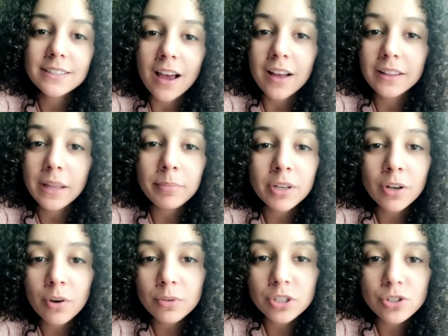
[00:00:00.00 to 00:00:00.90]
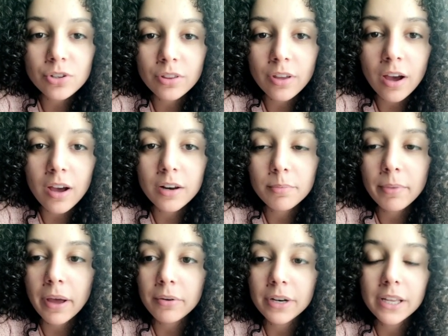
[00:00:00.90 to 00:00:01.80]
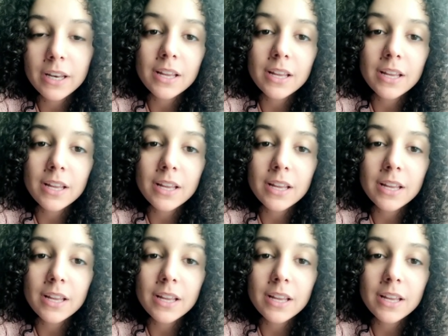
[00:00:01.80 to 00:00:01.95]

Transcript: Let me know what you thought about it.